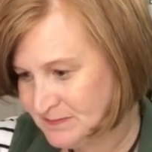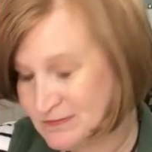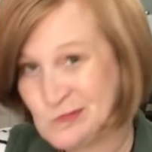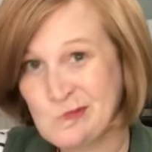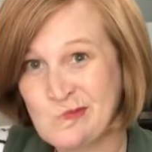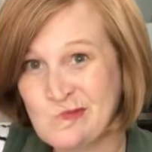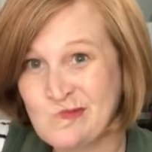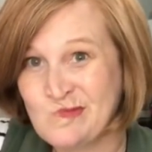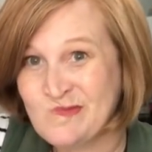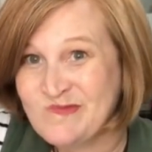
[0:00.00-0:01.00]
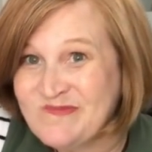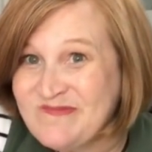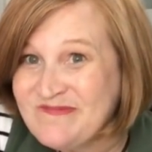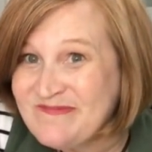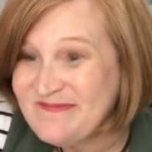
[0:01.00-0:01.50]

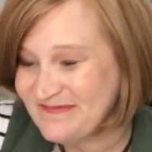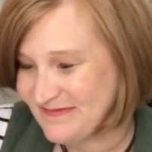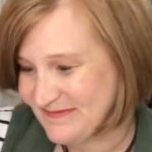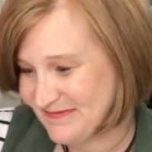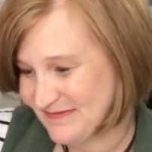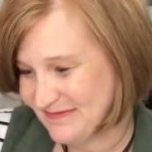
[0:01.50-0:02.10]
Nobody speaks.